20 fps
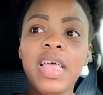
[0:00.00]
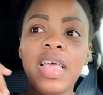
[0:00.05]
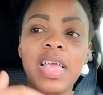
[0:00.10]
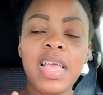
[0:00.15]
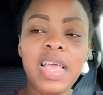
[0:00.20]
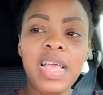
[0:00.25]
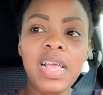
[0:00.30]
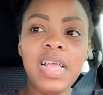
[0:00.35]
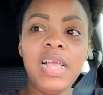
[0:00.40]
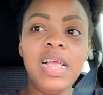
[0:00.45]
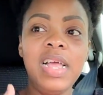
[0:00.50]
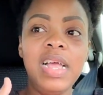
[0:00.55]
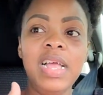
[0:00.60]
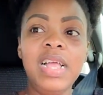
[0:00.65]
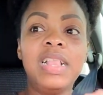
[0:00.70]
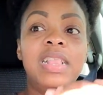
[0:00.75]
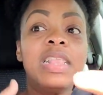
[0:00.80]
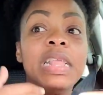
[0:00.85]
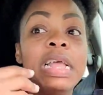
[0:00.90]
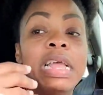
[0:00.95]
it
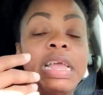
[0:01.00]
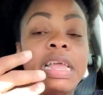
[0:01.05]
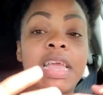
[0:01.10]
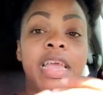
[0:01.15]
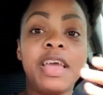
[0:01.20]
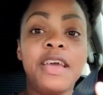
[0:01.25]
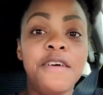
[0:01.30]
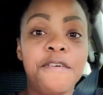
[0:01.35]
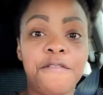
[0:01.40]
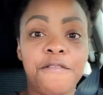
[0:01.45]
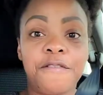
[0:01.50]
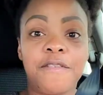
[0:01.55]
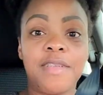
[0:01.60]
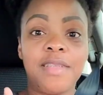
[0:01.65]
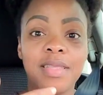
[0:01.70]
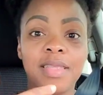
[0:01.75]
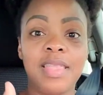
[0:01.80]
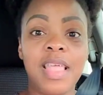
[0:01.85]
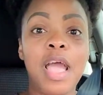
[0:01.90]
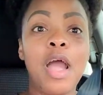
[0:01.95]
it's a gift.
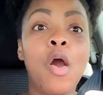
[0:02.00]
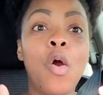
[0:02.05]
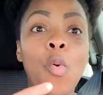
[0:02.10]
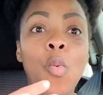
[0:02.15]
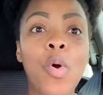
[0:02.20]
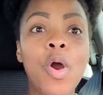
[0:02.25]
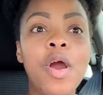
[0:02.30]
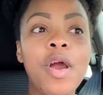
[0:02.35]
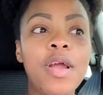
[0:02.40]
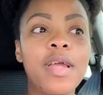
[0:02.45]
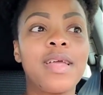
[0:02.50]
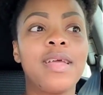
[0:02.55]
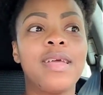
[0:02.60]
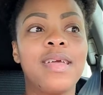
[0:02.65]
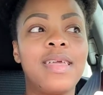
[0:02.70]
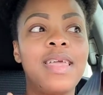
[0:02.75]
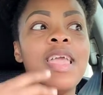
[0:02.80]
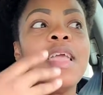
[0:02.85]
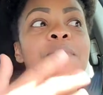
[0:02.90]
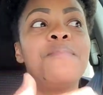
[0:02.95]
Their work
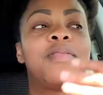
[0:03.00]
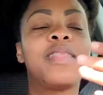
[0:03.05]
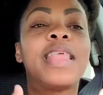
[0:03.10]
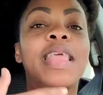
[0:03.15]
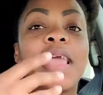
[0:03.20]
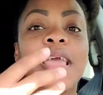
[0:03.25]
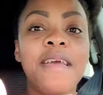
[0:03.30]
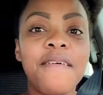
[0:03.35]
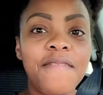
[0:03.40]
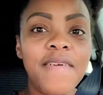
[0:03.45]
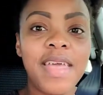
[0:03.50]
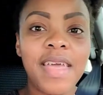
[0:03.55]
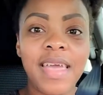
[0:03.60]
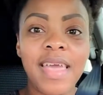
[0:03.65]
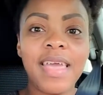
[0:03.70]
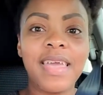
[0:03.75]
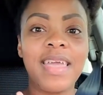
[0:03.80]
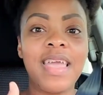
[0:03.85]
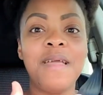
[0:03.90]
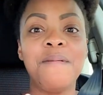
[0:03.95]
keeps giving.
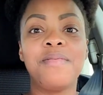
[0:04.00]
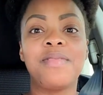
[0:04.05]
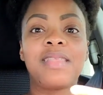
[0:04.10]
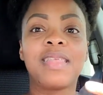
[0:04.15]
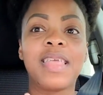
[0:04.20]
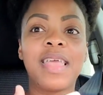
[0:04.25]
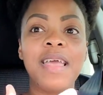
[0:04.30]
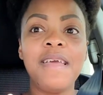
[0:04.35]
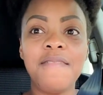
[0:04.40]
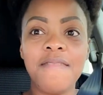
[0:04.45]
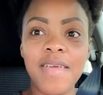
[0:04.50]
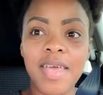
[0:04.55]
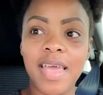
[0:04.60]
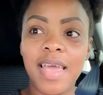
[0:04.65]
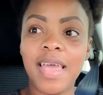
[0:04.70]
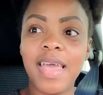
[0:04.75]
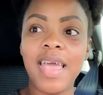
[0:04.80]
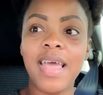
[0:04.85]
It keeps giving.